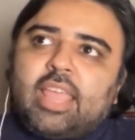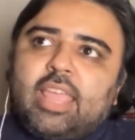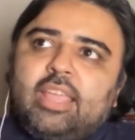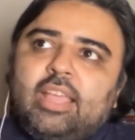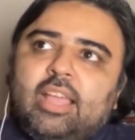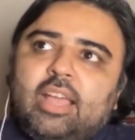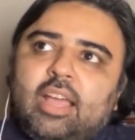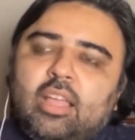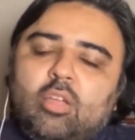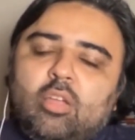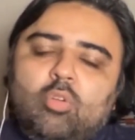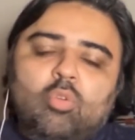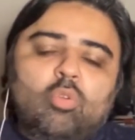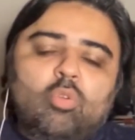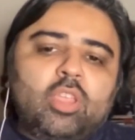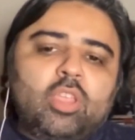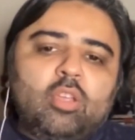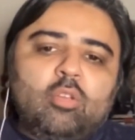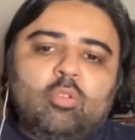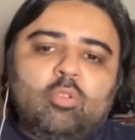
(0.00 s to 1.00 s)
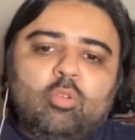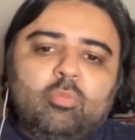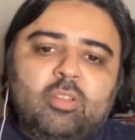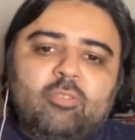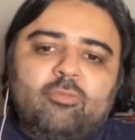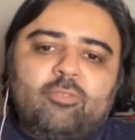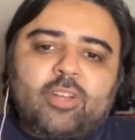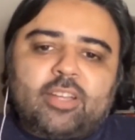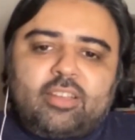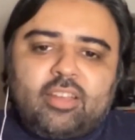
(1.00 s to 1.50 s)
it's like a
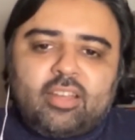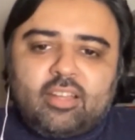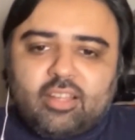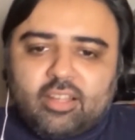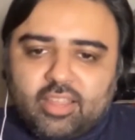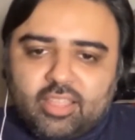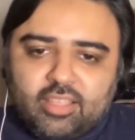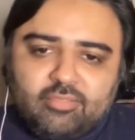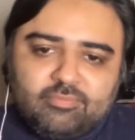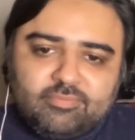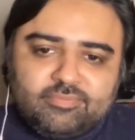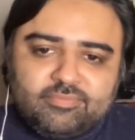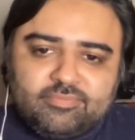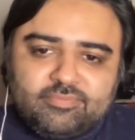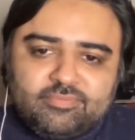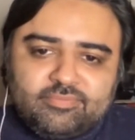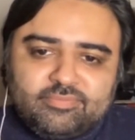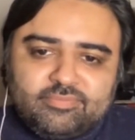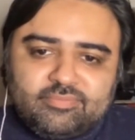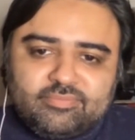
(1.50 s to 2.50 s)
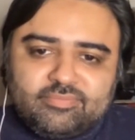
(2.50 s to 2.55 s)
growing global fraternity.